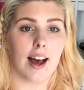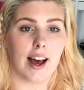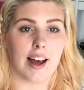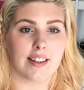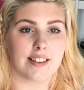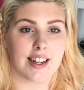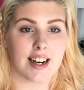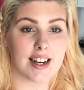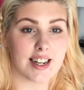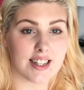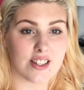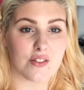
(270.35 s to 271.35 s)
And that
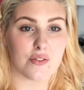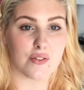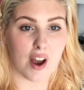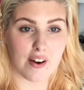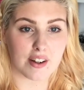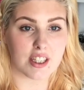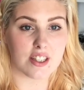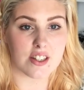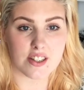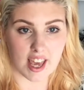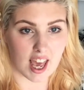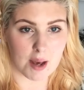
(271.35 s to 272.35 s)
is a very
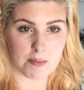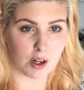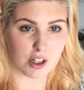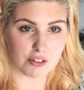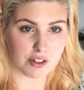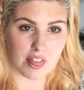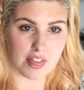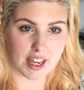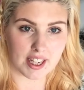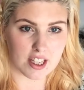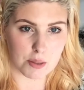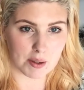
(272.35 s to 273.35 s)
scaremongering
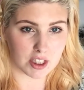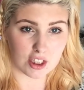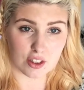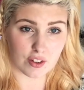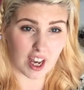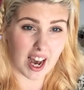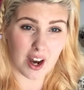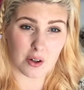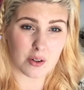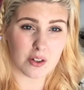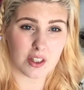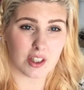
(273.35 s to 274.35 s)
thing, especially if you're
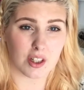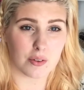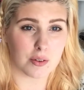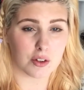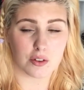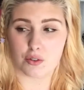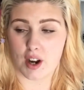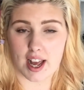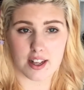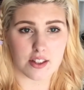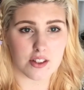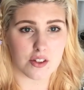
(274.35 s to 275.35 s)
out, with your
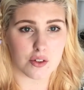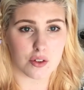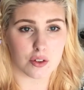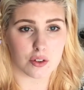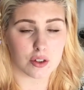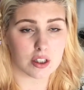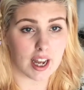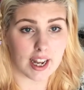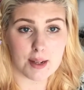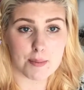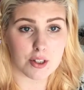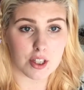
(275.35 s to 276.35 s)
friends or
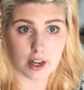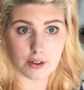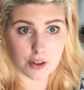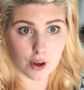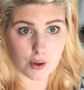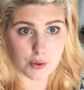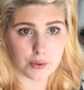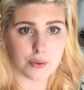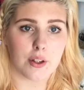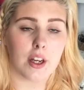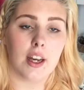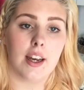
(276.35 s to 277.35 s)
anybody out on your own.